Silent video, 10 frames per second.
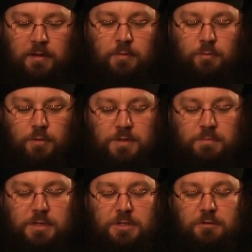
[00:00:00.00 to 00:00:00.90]
towards
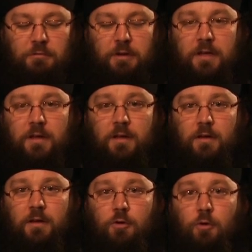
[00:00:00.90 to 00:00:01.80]
missionary
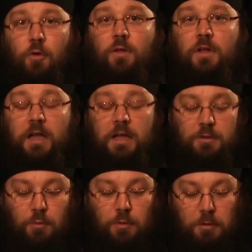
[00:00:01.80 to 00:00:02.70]
calling
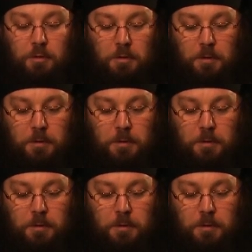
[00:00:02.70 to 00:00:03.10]
and work?